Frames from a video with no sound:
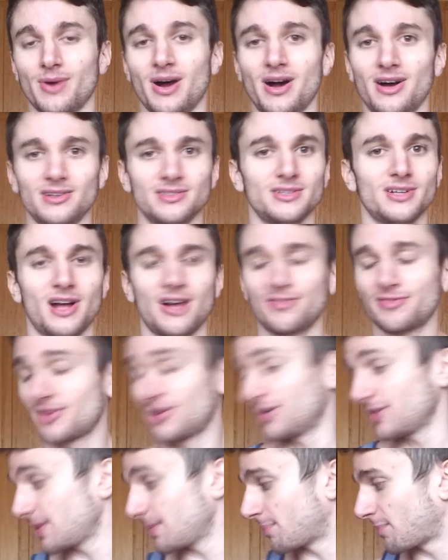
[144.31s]
Well, I've
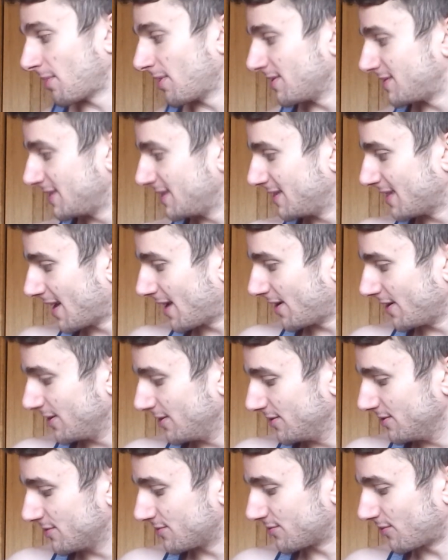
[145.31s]
got the protein that
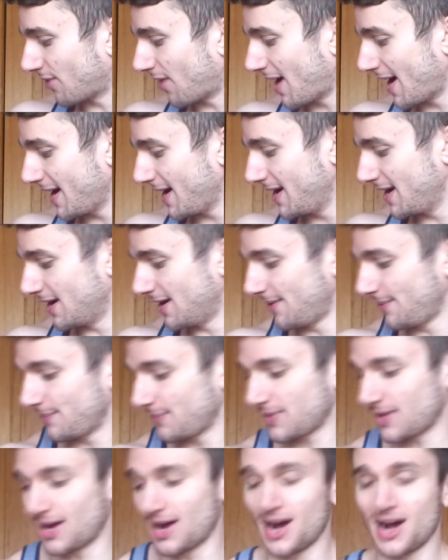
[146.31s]
I use right
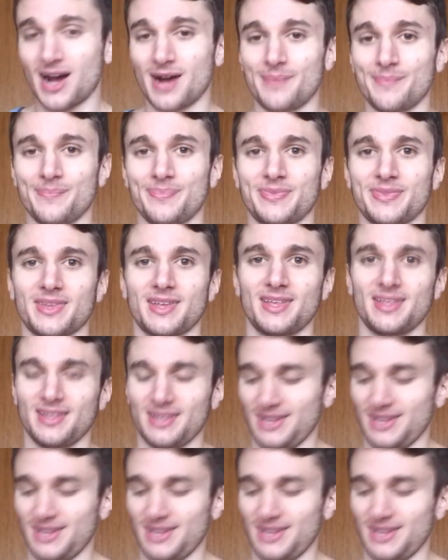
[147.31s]
here.